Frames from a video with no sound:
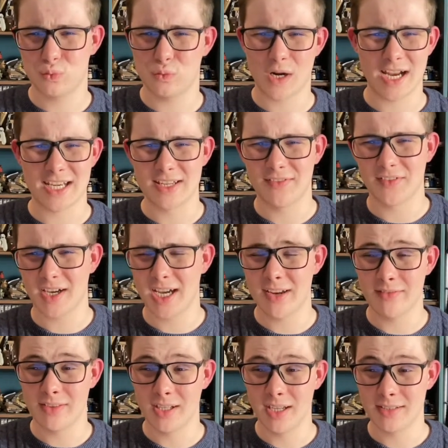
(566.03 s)

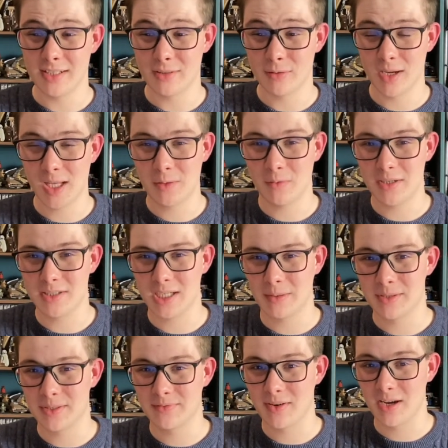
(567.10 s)
25, 30 quid, which I
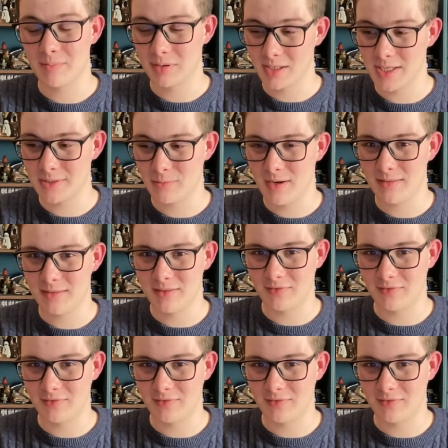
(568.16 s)
was very pleased with.